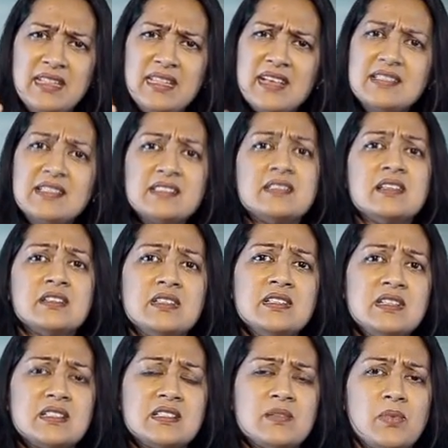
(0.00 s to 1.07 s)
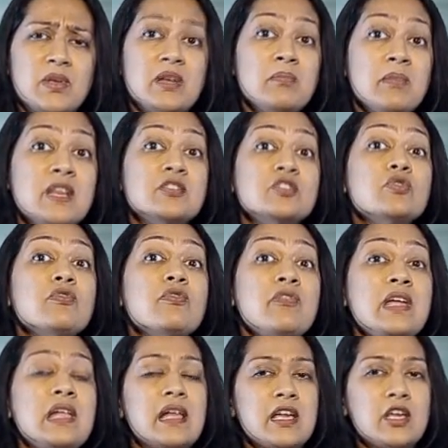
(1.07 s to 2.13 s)
And there's a certain discipline. It makes you
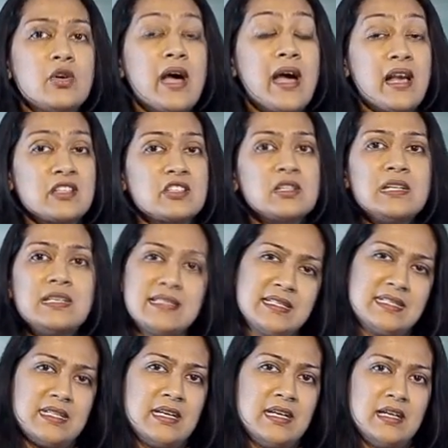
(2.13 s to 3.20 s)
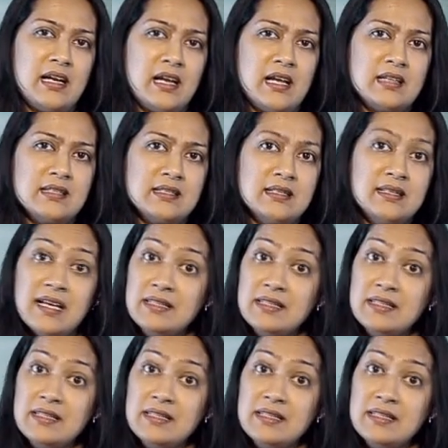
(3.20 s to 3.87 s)
feel like you're actually sitting in class.